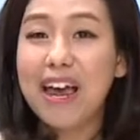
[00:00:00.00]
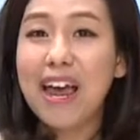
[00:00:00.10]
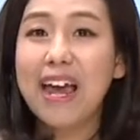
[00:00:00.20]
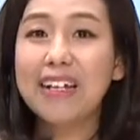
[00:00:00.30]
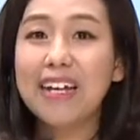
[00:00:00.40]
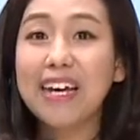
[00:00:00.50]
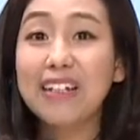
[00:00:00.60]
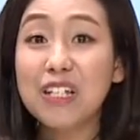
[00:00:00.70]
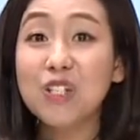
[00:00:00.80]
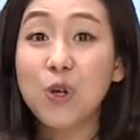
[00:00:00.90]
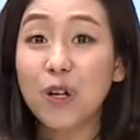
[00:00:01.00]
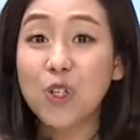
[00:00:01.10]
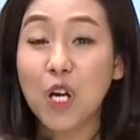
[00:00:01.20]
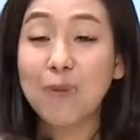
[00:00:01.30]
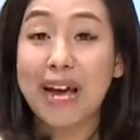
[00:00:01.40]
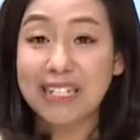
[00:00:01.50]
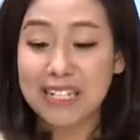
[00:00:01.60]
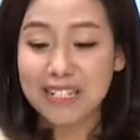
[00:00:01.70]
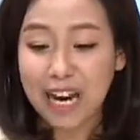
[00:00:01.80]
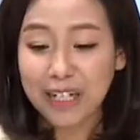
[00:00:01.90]
And it is your job as a
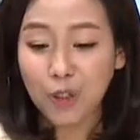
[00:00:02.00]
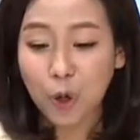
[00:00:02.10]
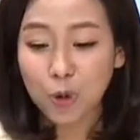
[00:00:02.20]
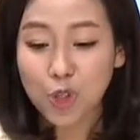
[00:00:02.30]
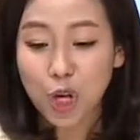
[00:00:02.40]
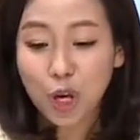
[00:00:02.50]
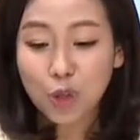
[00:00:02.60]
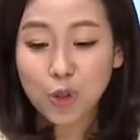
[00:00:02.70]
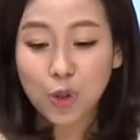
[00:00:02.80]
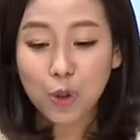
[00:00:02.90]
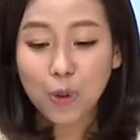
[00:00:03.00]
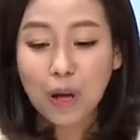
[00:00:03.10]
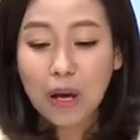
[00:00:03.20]
side coach to